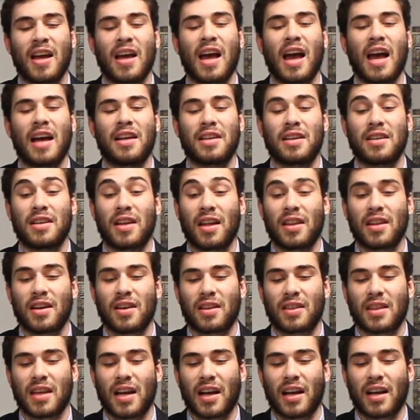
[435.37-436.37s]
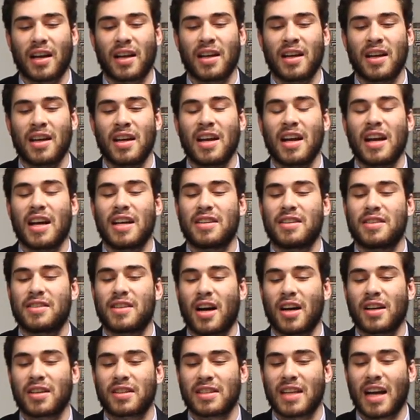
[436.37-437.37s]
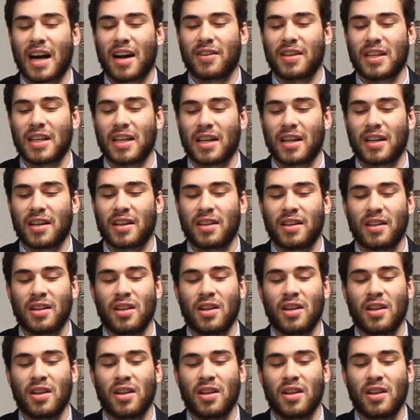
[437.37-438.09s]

And another thing, it's dark down here.